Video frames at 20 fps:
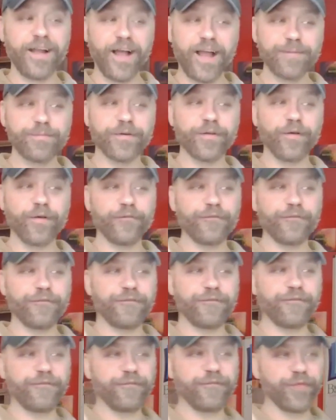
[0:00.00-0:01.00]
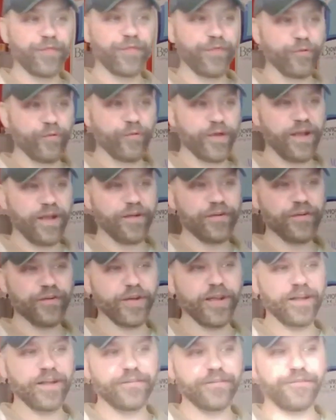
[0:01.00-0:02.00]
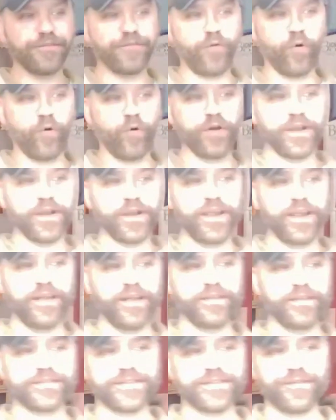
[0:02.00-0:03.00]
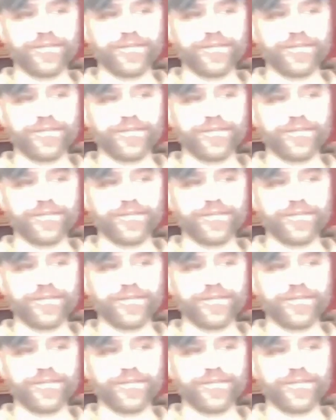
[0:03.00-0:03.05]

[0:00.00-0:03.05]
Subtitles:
high, but $340 to